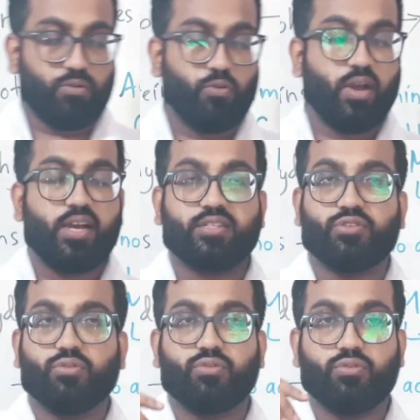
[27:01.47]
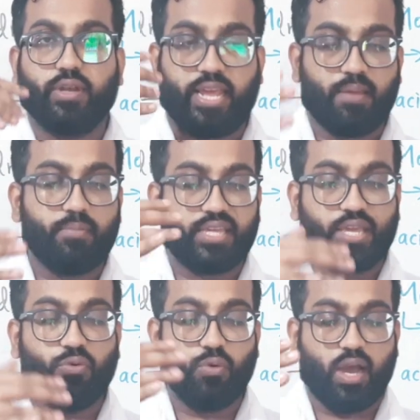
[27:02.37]
you are asked to name
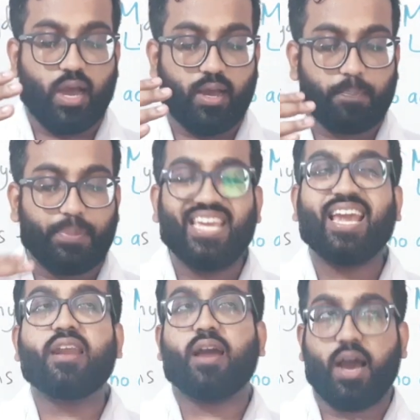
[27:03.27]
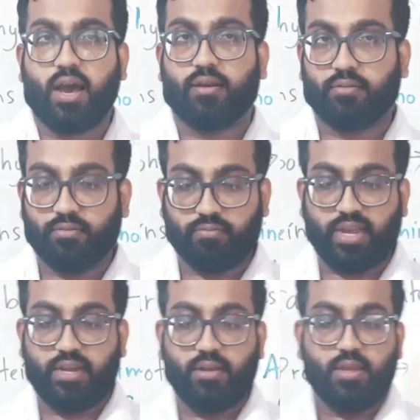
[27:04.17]
Q, P and R,
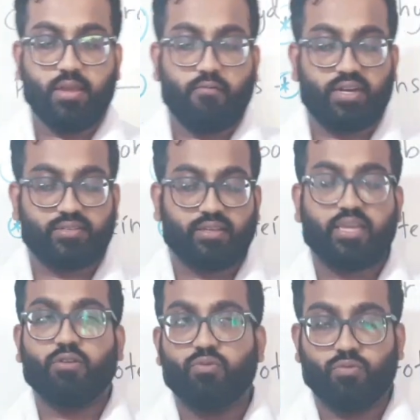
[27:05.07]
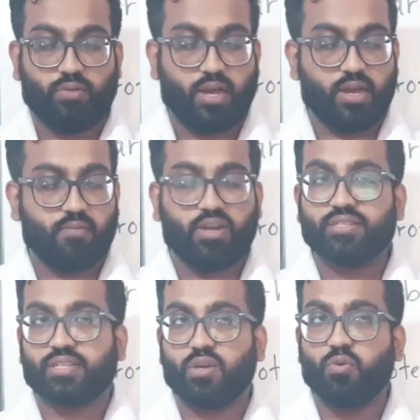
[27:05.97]
right? What is the Q? What is
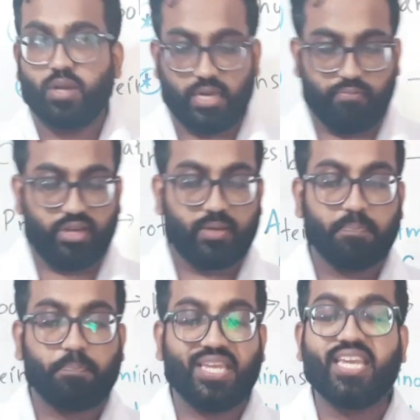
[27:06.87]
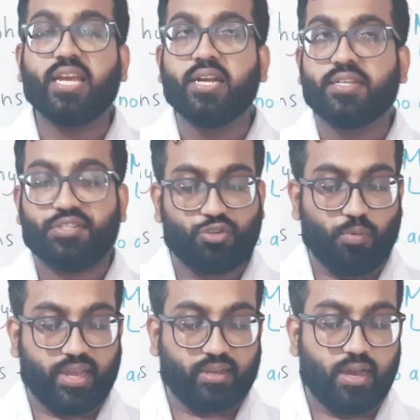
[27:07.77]
Q? Liver. P,
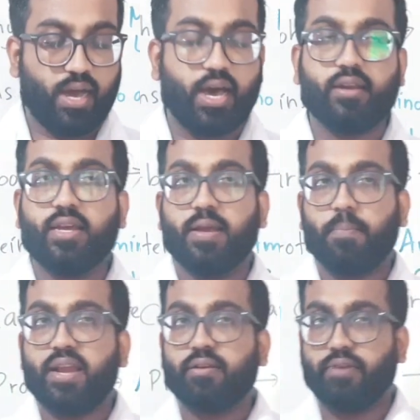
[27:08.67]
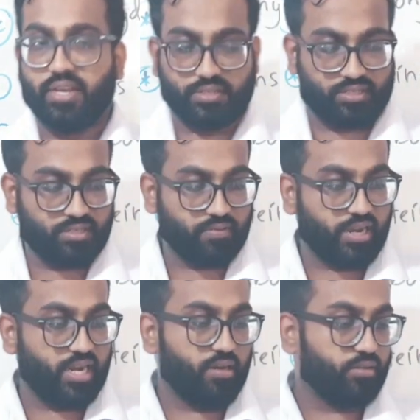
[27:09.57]
stomach. R, pancreas,
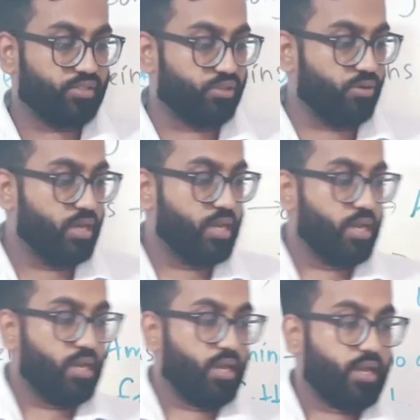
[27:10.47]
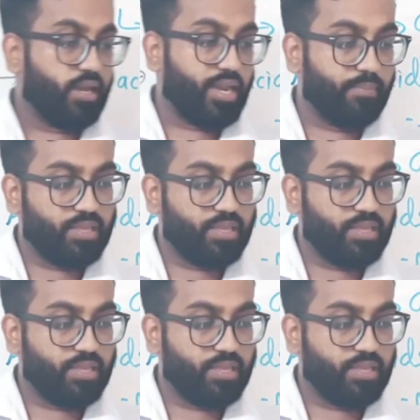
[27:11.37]
right? So name the